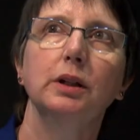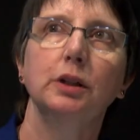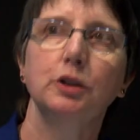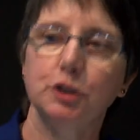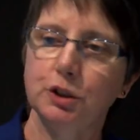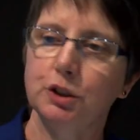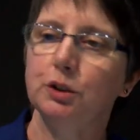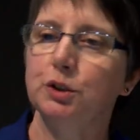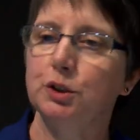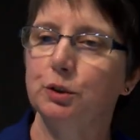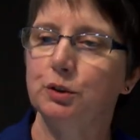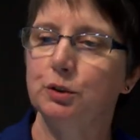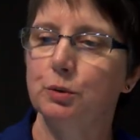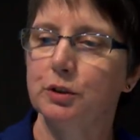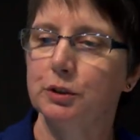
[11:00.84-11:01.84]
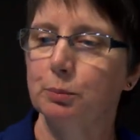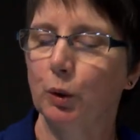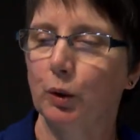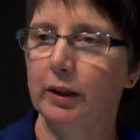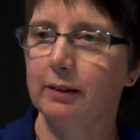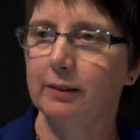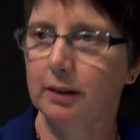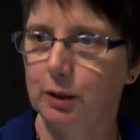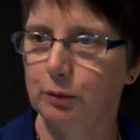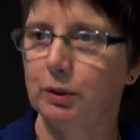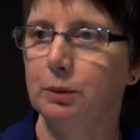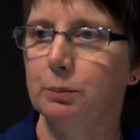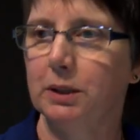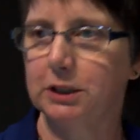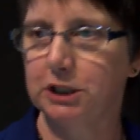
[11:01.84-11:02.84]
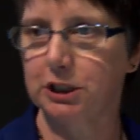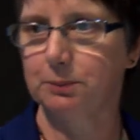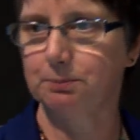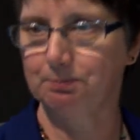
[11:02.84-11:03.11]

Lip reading: introduce you to this morning. Thank you very much.